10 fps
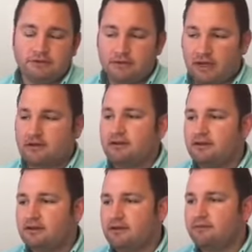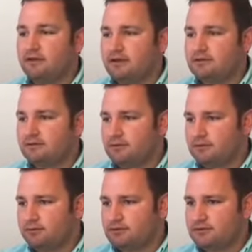So yeah, you can definitely get some
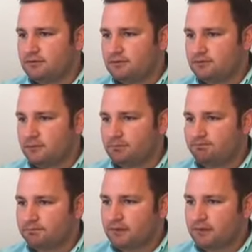other breeds in there as well.